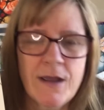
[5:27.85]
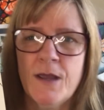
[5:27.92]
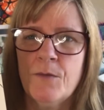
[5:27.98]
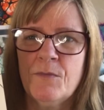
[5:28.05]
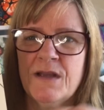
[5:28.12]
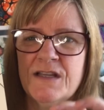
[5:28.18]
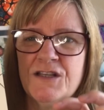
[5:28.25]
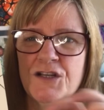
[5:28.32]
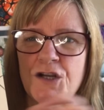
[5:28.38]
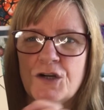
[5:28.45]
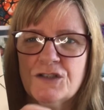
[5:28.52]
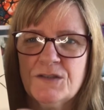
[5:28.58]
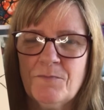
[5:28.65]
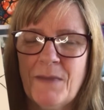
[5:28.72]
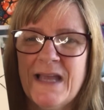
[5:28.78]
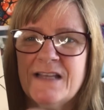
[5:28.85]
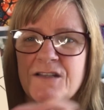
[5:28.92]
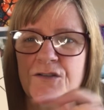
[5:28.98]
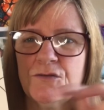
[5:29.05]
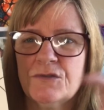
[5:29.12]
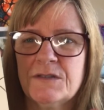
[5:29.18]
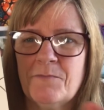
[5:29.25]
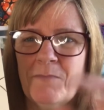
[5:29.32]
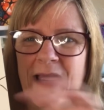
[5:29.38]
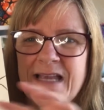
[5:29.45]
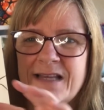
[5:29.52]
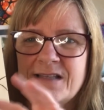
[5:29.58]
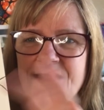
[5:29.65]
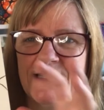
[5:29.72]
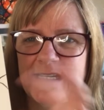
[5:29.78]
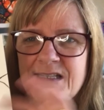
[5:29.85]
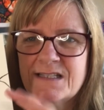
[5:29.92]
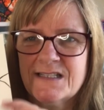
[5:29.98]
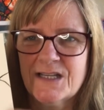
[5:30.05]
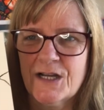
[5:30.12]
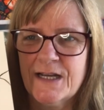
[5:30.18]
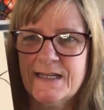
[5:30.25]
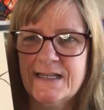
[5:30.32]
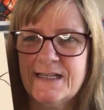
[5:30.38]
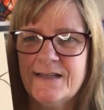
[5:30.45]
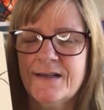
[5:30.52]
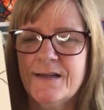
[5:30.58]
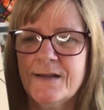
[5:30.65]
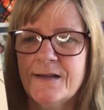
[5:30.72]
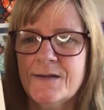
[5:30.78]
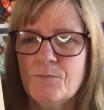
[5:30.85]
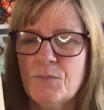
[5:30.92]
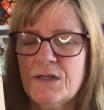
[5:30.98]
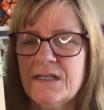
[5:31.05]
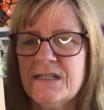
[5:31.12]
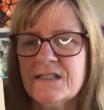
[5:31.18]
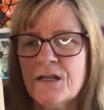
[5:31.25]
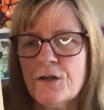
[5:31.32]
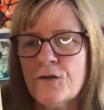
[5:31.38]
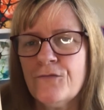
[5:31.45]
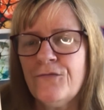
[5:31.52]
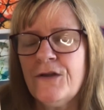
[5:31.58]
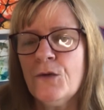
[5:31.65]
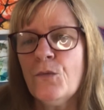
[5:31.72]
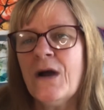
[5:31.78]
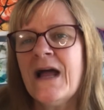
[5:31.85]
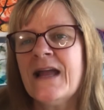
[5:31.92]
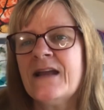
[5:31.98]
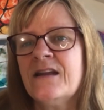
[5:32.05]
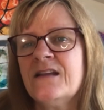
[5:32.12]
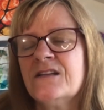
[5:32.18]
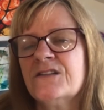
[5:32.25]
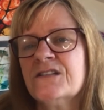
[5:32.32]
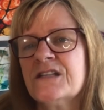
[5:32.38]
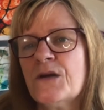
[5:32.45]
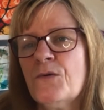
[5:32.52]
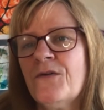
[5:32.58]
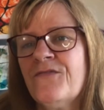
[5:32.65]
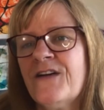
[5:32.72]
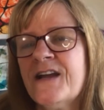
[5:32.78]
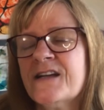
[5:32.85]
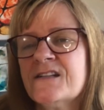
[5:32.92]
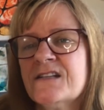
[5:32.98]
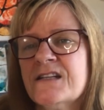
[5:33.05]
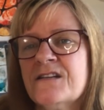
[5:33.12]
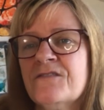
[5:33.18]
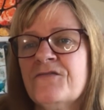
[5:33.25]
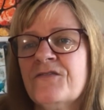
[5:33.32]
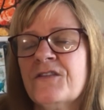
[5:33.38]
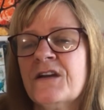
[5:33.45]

It's got some pencils and pens inside it, but it's a lovely way and it's so effective.